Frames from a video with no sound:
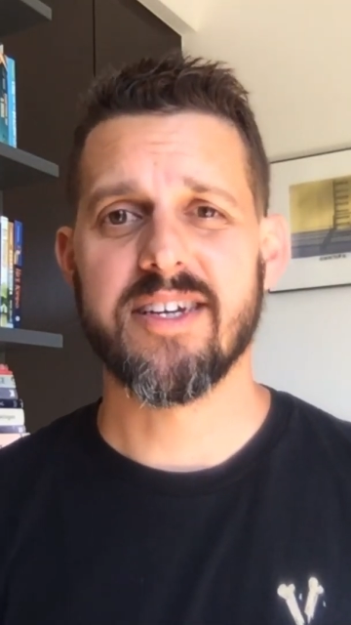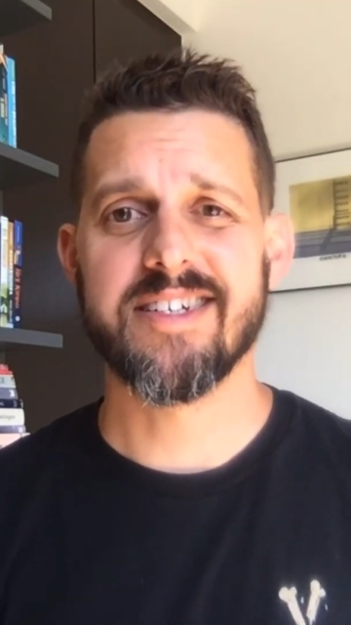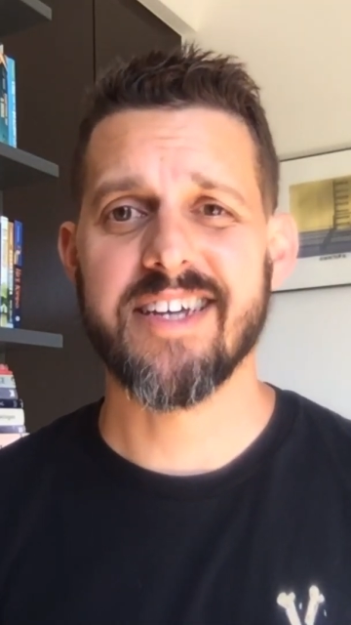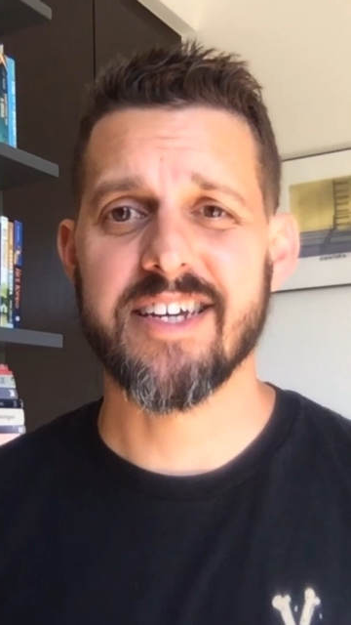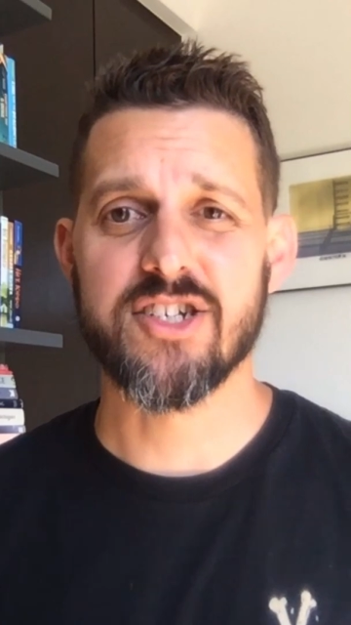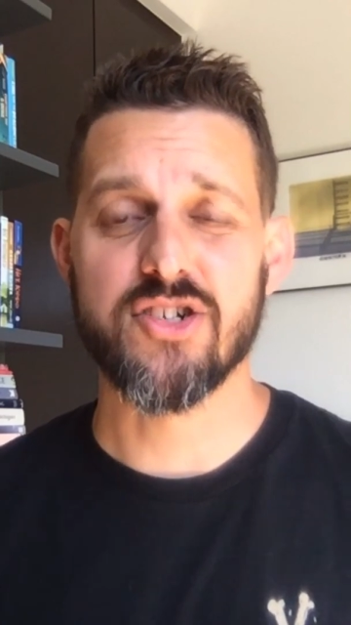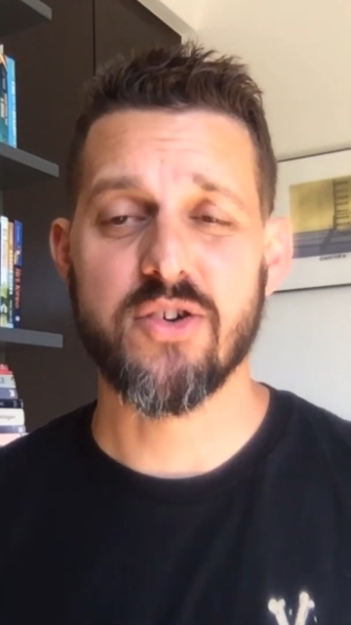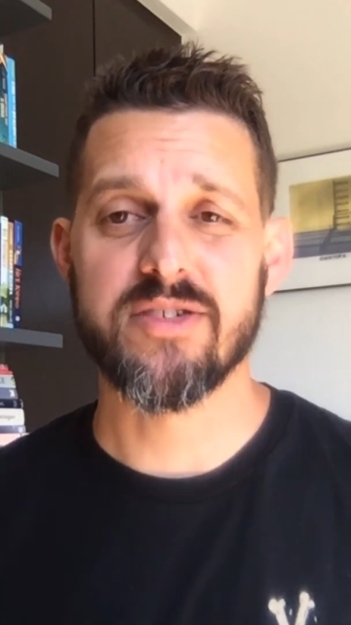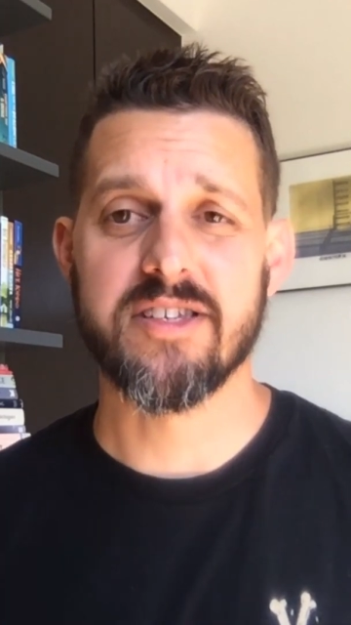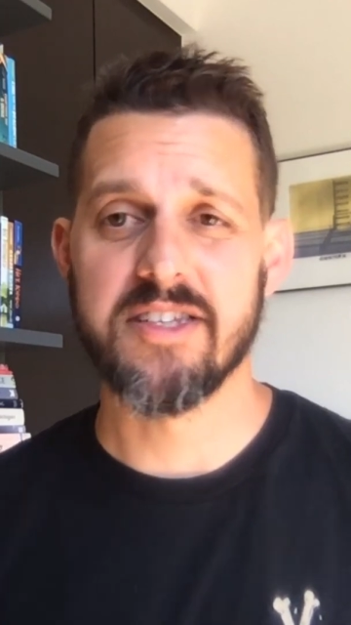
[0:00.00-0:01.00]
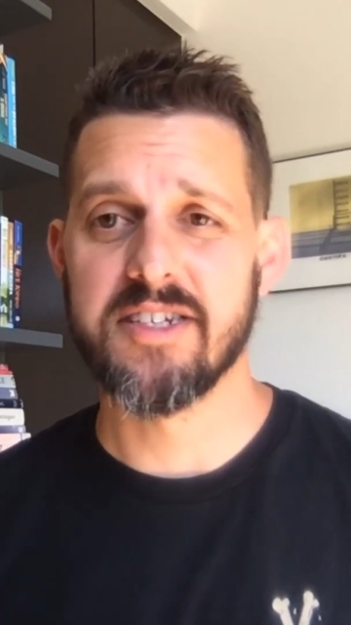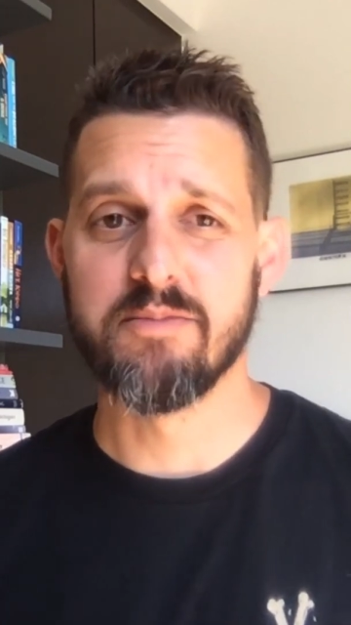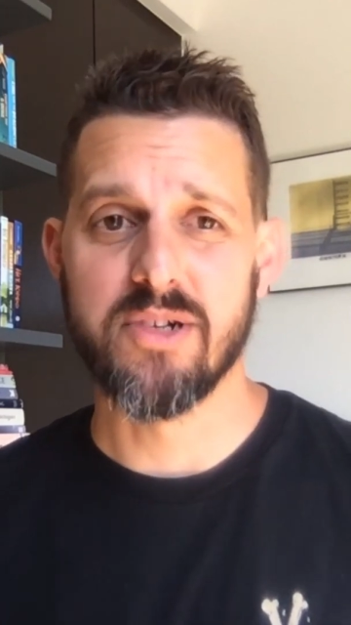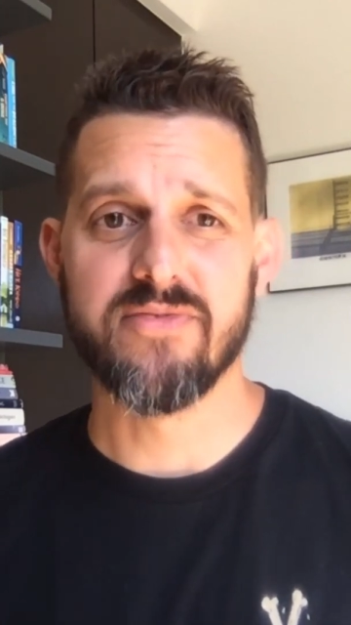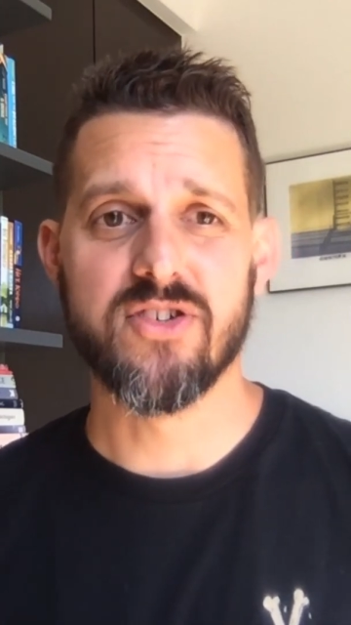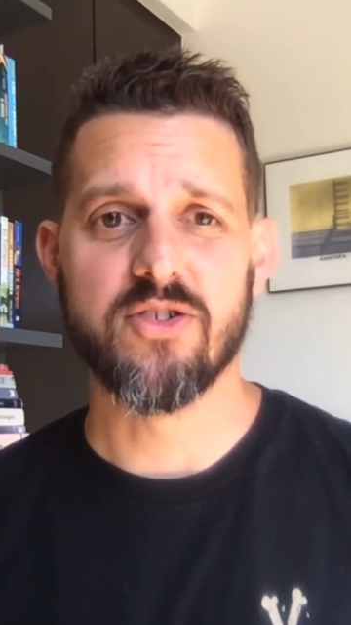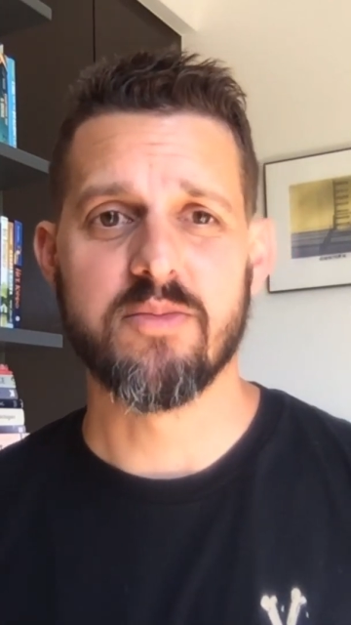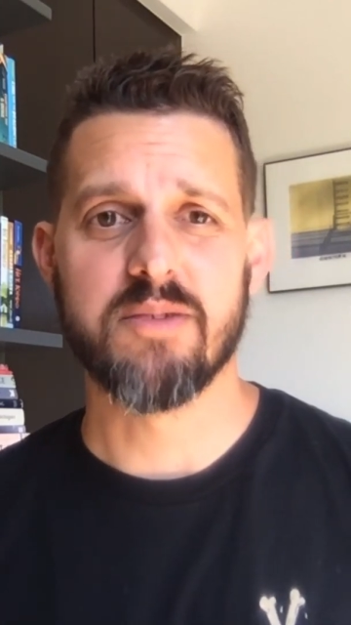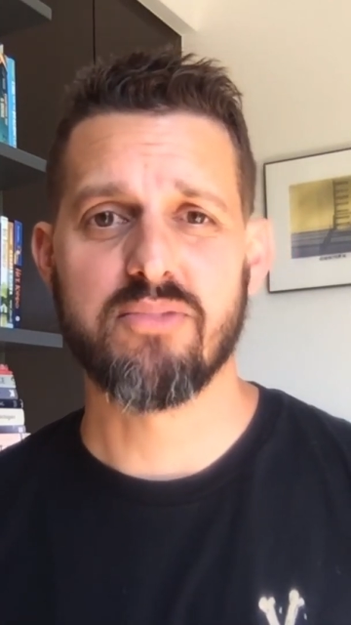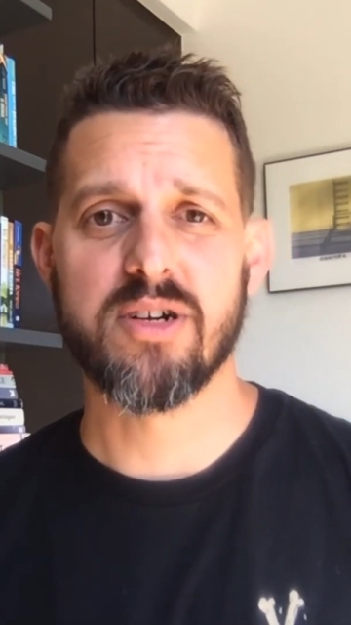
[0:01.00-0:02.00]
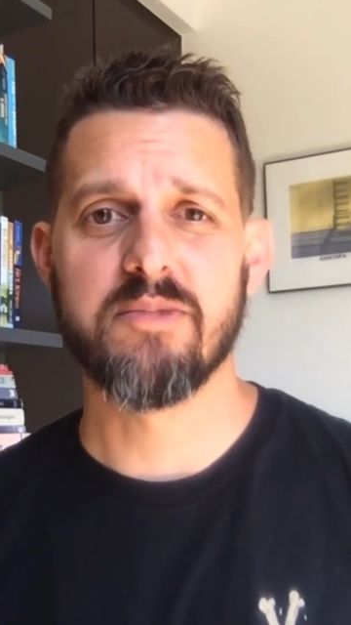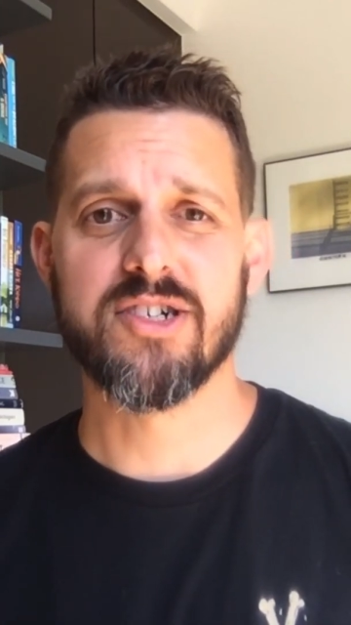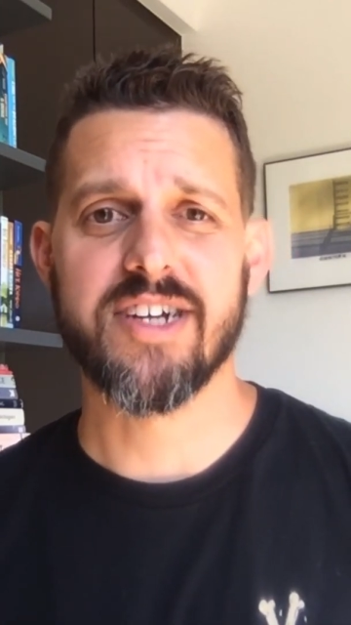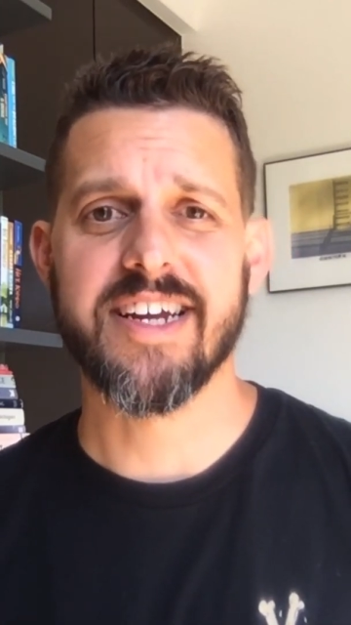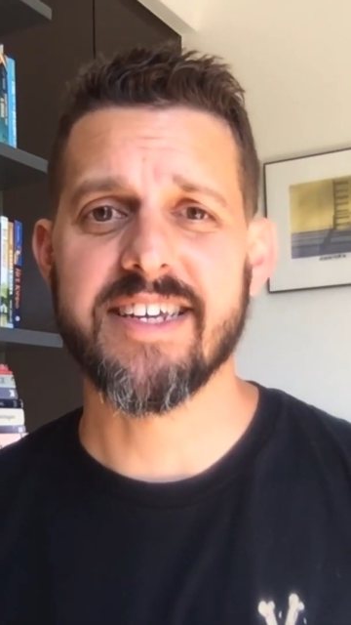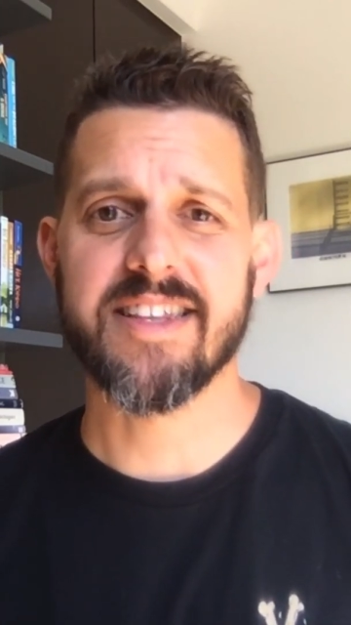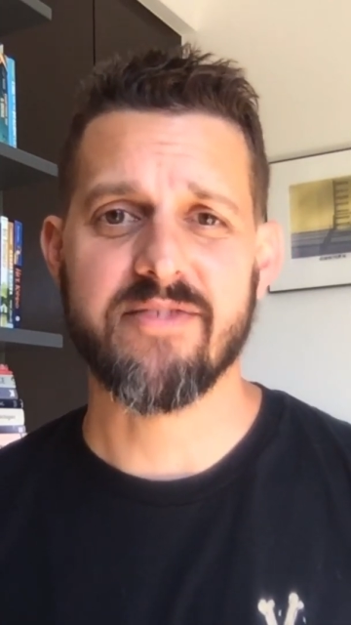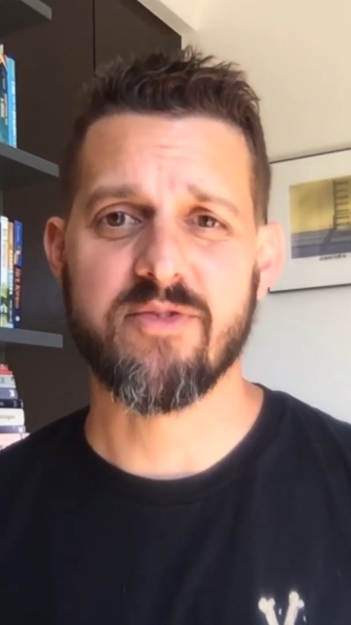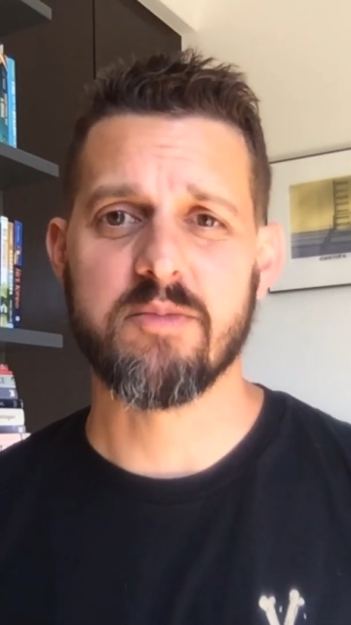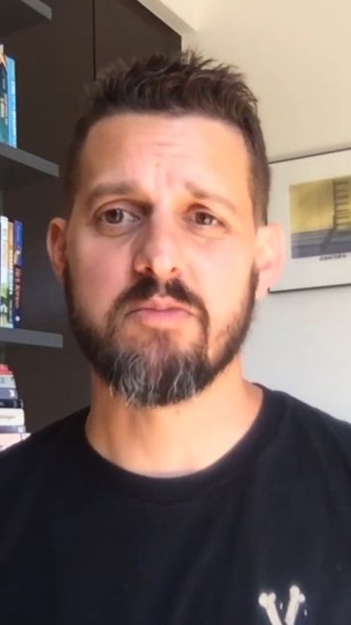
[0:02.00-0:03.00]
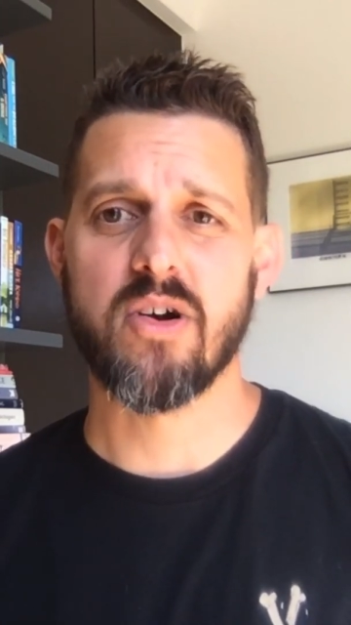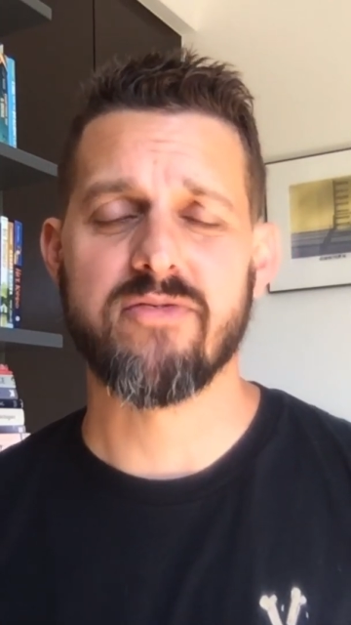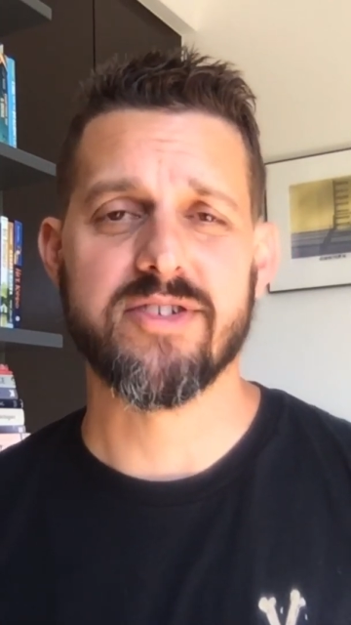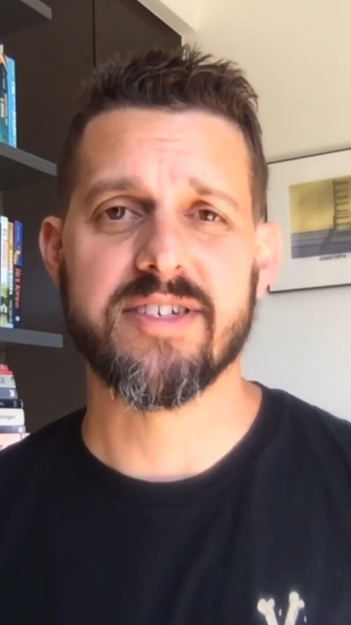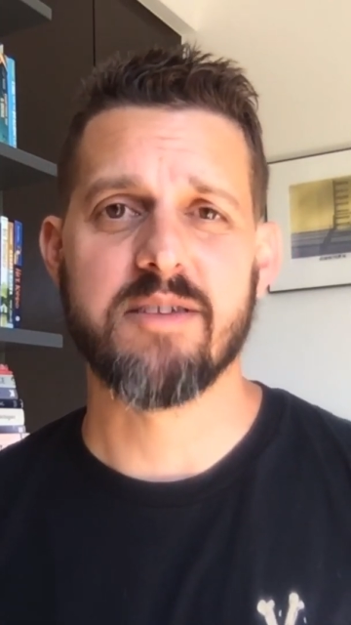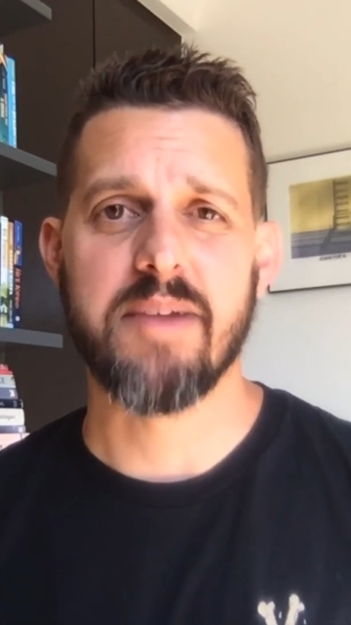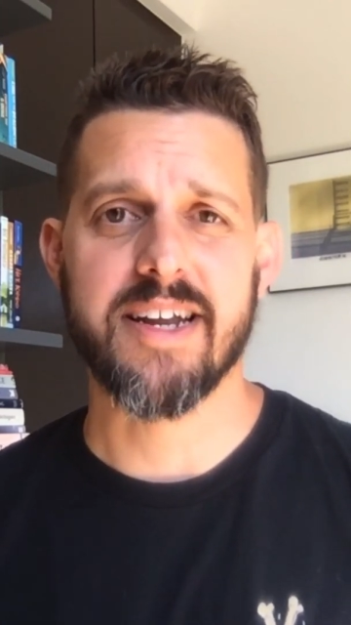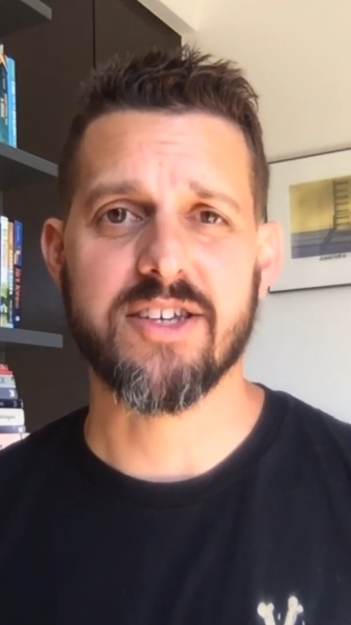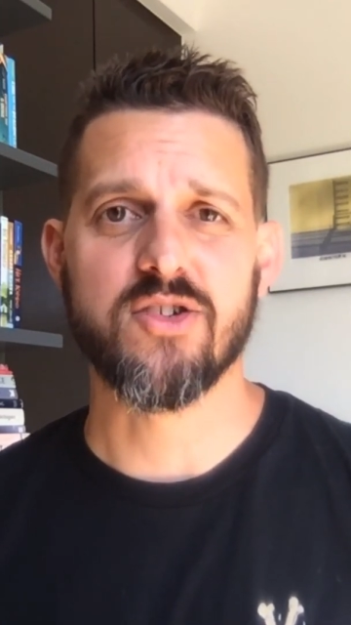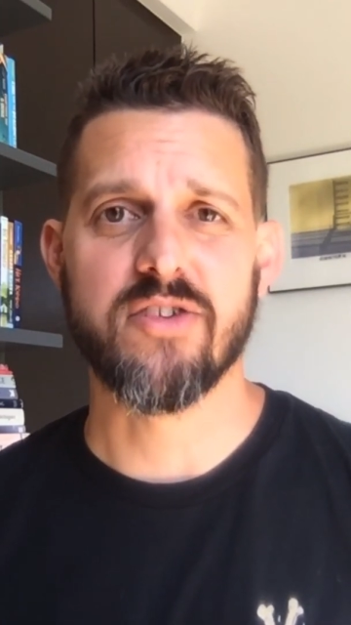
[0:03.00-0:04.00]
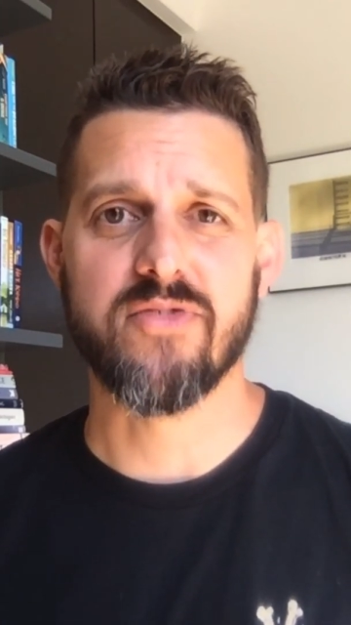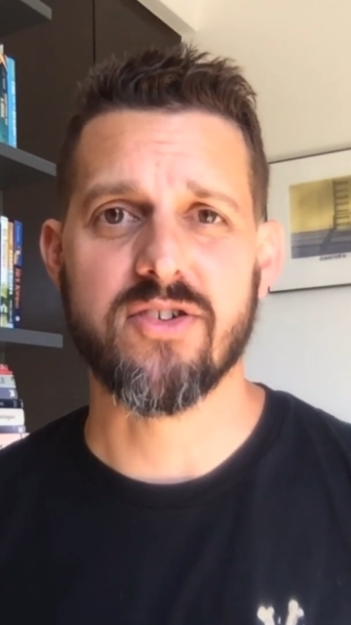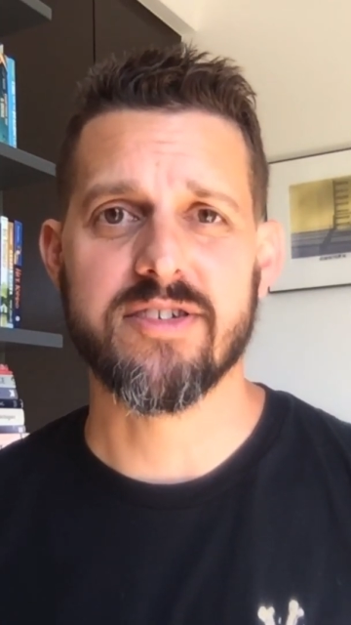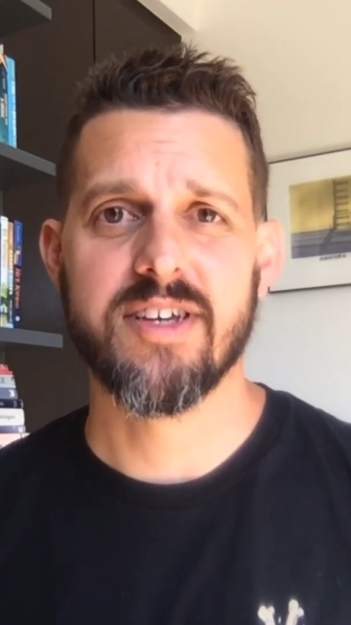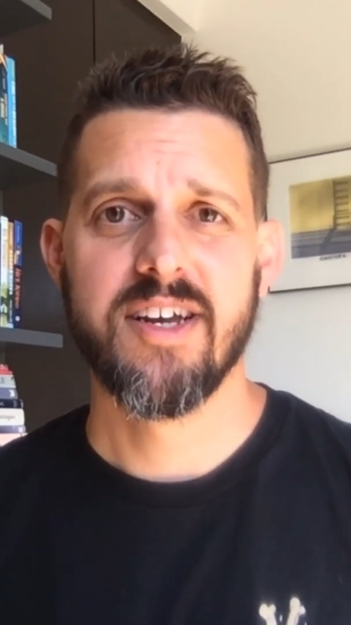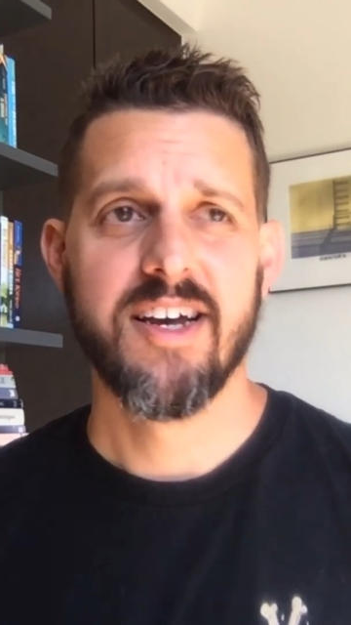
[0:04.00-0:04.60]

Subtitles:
Indiana Jones and the Temple of Doom, and pretty much anything from the Marvel Cinematic Universe.